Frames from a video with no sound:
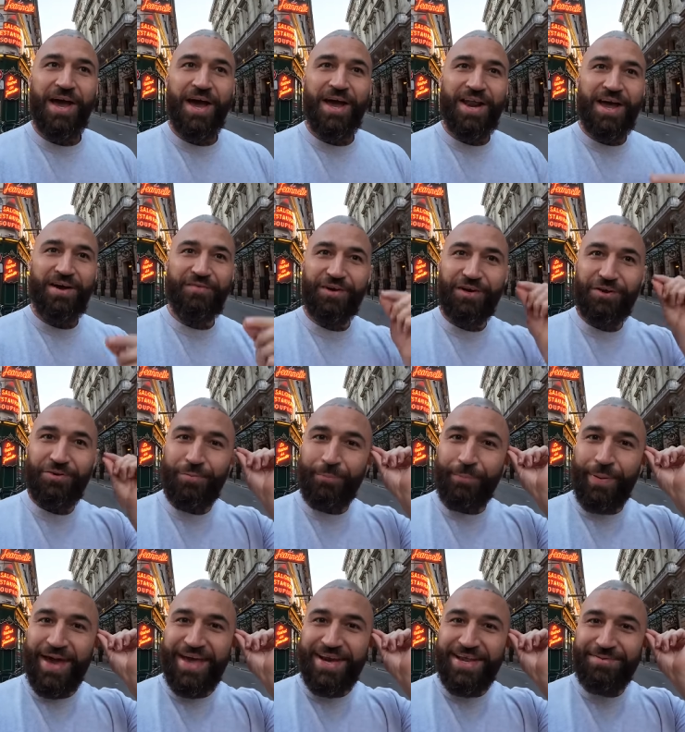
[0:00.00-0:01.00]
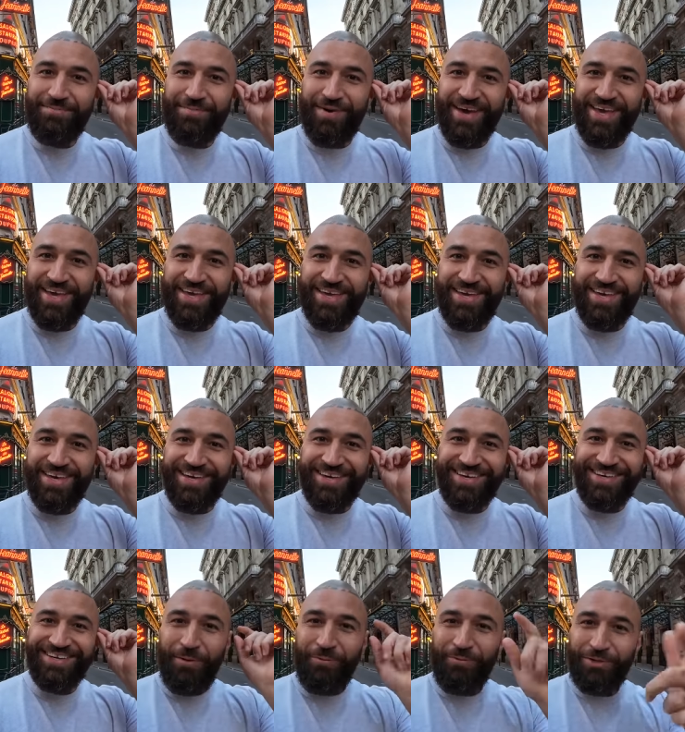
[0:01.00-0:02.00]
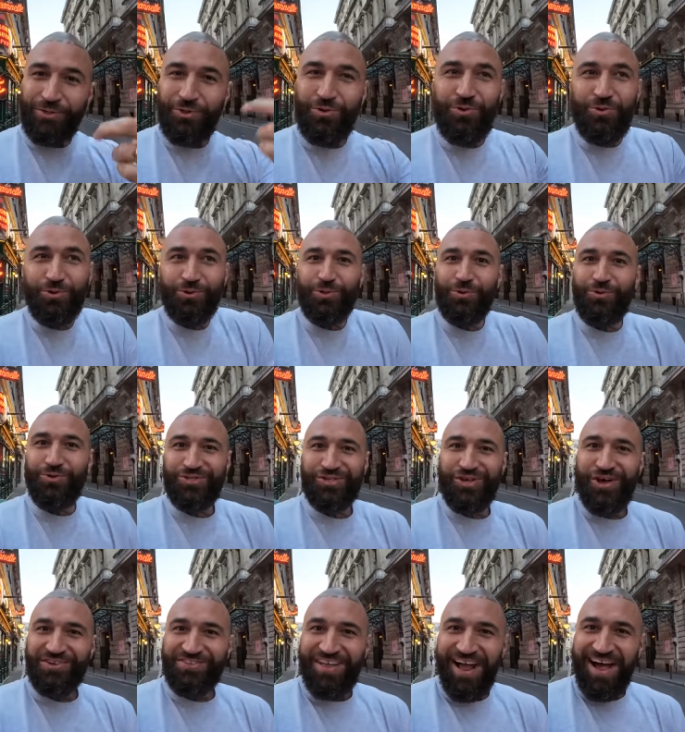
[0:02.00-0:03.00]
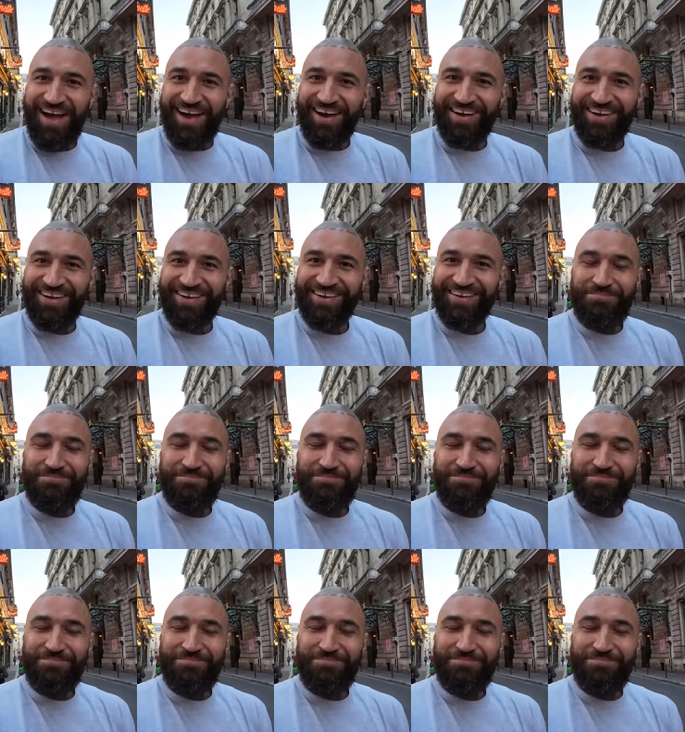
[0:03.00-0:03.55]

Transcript: and have a little pen in my ear. We do who tours like that?